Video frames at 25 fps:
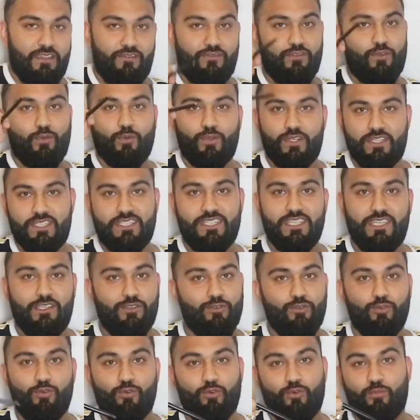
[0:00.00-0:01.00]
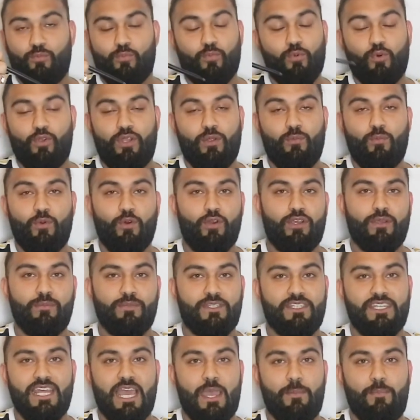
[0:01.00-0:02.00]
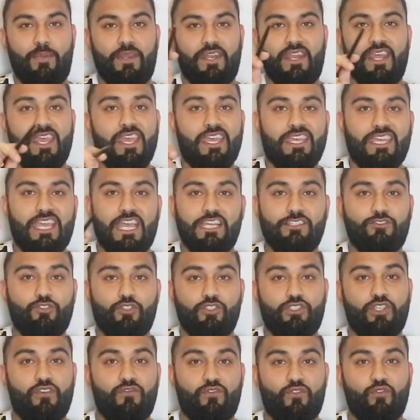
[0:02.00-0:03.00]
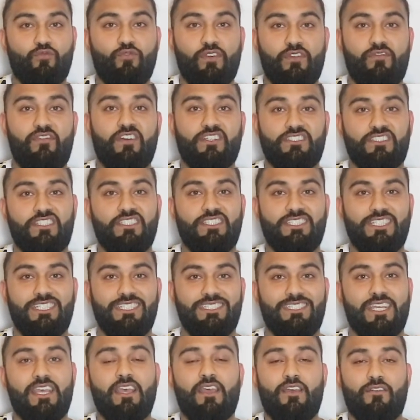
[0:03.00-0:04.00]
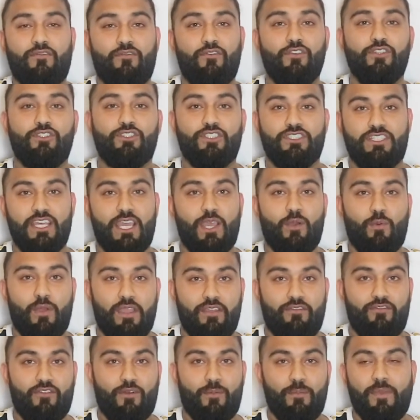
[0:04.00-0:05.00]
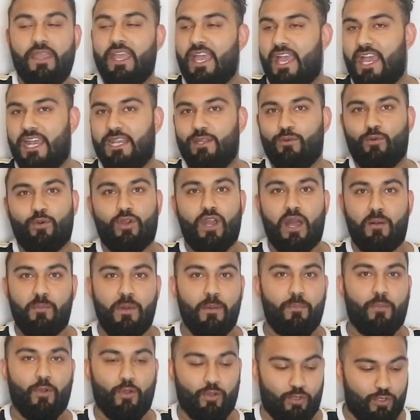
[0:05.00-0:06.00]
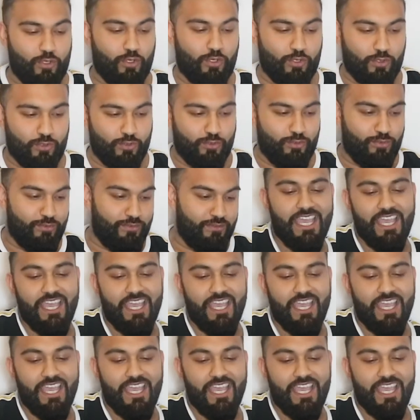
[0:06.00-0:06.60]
If you want to see, you more than welcome to type in gastroesophageal reflux disease, foods to stay away from, and it will come up on Google.